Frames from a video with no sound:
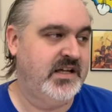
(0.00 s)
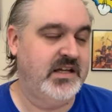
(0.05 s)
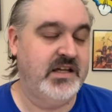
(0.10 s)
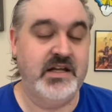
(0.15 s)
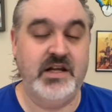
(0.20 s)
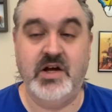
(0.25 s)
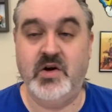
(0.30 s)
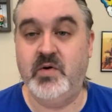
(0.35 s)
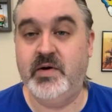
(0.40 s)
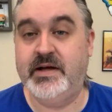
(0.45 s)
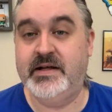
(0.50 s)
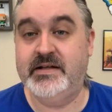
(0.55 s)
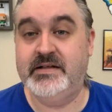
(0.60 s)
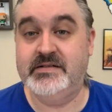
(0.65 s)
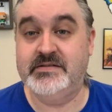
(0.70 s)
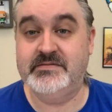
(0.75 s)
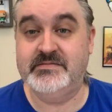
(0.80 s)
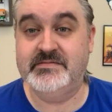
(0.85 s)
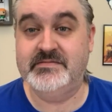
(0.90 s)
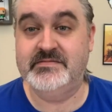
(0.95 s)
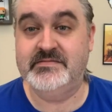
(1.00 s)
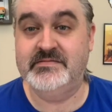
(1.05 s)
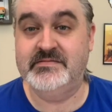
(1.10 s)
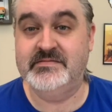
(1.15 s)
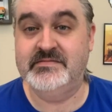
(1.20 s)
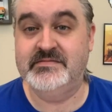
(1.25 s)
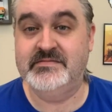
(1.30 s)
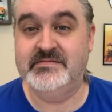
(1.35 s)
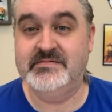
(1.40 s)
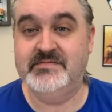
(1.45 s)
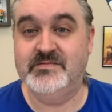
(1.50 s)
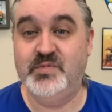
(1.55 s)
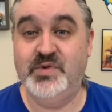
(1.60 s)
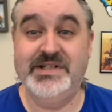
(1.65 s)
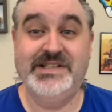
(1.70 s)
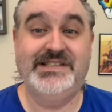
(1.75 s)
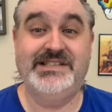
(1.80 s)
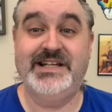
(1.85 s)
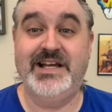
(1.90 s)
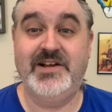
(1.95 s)
you know what? Uh, We're
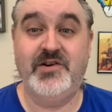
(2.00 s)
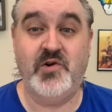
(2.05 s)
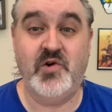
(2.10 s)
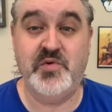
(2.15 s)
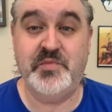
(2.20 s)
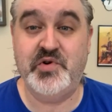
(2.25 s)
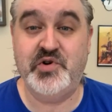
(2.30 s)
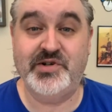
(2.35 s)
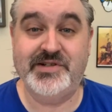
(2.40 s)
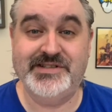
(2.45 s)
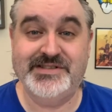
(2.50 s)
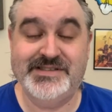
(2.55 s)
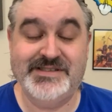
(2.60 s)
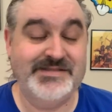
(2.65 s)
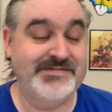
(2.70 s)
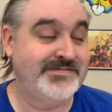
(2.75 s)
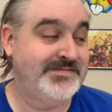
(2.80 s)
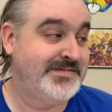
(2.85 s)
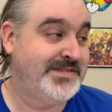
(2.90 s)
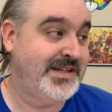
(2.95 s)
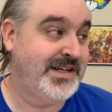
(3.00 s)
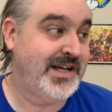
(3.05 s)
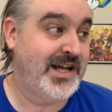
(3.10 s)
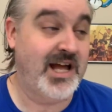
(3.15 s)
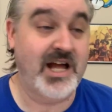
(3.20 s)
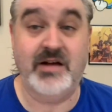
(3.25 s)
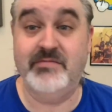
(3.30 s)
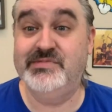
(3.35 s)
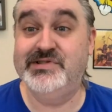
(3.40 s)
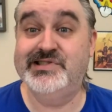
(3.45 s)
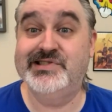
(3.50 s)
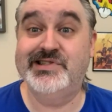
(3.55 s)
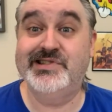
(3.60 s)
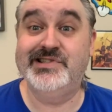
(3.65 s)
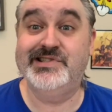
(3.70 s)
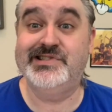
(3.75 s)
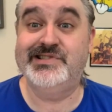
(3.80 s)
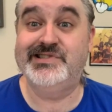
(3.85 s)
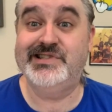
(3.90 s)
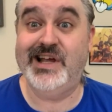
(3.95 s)
in stay-at-home orders. I'm just
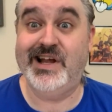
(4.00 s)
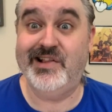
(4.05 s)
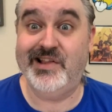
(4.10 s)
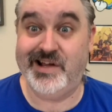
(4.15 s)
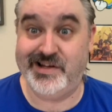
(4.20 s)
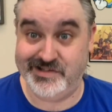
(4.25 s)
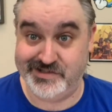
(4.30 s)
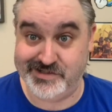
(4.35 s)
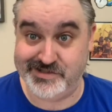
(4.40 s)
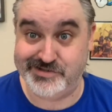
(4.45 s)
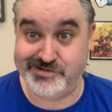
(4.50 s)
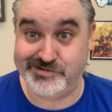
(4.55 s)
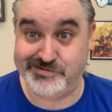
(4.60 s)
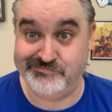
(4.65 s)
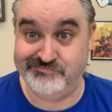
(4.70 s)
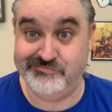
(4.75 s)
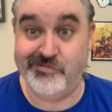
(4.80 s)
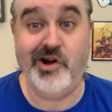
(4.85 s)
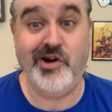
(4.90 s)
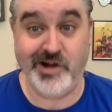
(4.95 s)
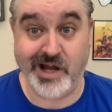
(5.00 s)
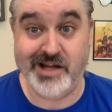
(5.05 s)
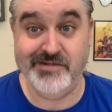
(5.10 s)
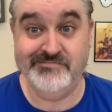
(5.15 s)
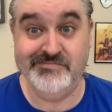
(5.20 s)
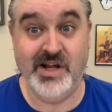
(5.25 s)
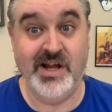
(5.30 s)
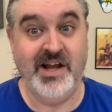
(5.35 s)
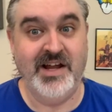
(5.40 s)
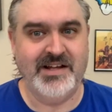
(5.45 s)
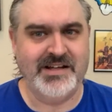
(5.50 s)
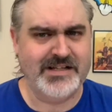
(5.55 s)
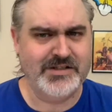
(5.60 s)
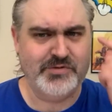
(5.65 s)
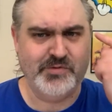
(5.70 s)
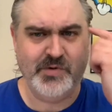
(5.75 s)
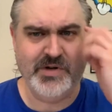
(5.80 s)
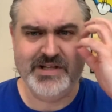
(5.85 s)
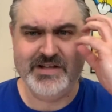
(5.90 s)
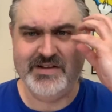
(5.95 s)
gonna stay like this, okay? Because
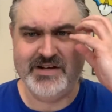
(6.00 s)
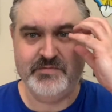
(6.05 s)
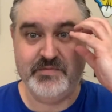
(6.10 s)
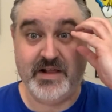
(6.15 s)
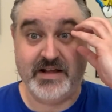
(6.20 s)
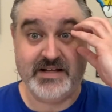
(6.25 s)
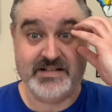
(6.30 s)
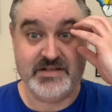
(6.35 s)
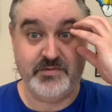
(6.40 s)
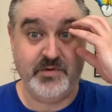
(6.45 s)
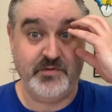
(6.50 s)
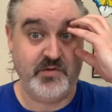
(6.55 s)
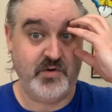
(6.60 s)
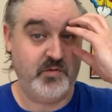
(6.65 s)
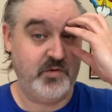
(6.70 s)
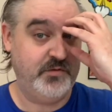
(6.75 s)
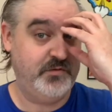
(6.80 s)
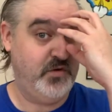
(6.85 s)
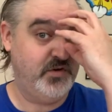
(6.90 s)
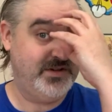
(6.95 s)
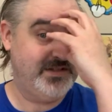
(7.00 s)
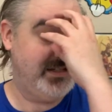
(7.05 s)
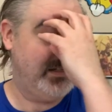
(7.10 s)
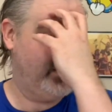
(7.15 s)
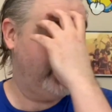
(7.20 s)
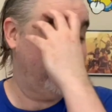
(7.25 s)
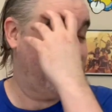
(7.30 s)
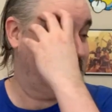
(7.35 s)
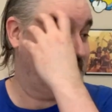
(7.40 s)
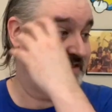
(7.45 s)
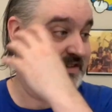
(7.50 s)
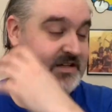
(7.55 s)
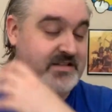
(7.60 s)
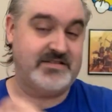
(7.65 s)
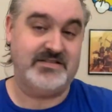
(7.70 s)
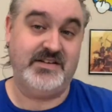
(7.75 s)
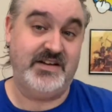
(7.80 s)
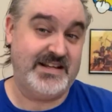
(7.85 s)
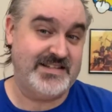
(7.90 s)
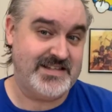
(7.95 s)
we're really, like I said before, we're focusing just on this.
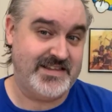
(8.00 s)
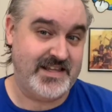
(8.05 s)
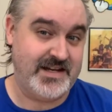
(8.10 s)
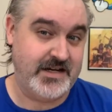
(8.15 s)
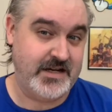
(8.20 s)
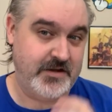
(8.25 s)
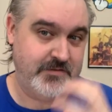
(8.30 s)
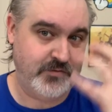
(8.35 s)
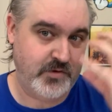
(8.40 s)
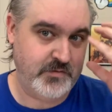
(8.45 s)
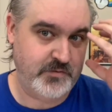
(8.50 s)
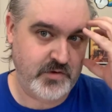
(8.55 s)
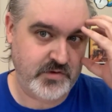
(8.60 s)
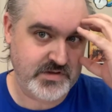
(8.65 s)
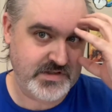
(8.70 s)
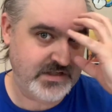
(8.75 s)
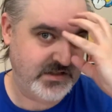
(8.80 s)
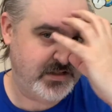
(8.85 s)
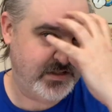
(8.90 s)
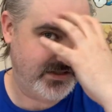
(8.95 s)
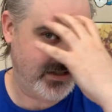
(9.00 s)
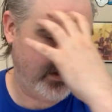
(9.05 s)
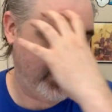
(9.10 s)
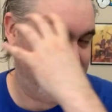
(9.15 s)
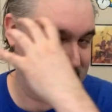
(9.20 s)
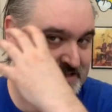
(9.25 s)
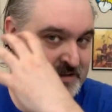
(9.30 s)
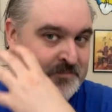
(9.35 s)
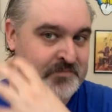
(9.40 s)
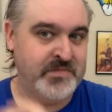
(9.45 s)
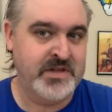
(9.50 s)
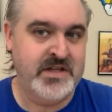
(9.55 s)
Did I say that enough? We're focusing just on this.